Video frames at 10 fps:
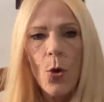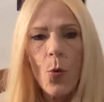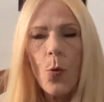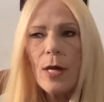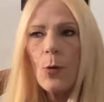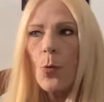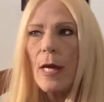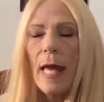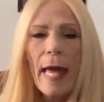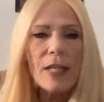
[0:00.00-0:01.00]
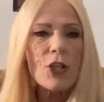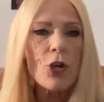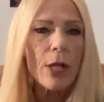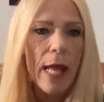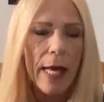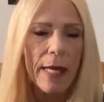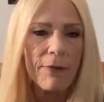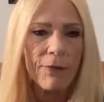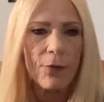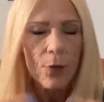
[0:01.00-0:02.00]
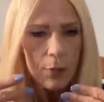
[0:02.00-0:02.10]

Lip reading: When we enter life,